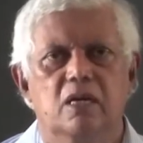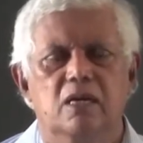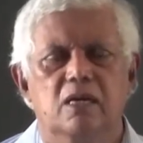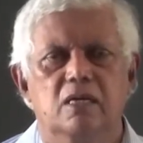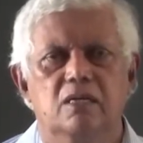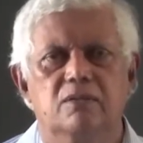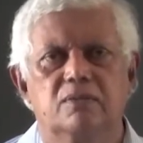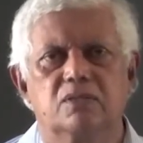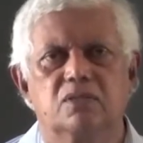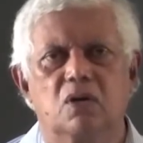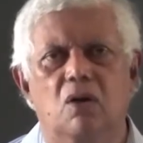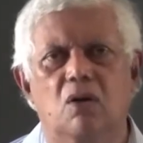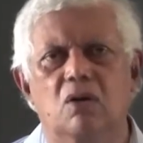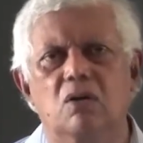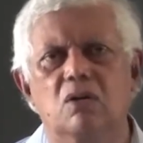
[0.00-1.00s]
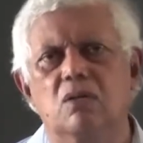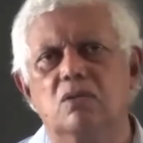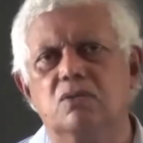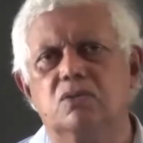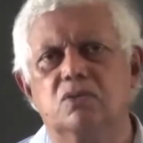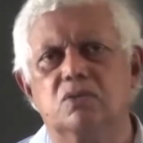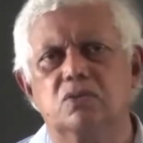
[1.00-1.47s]
It was all
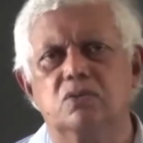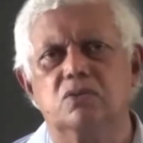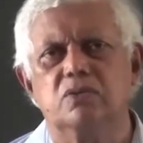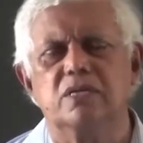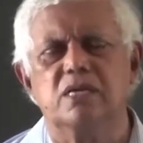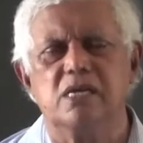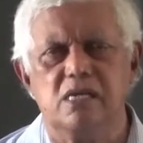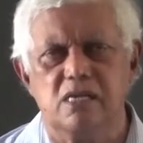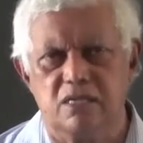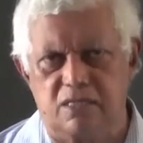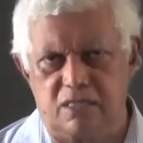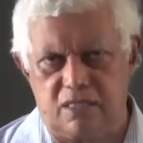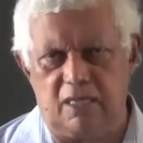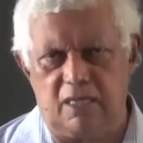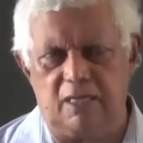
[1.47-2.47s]
so easy.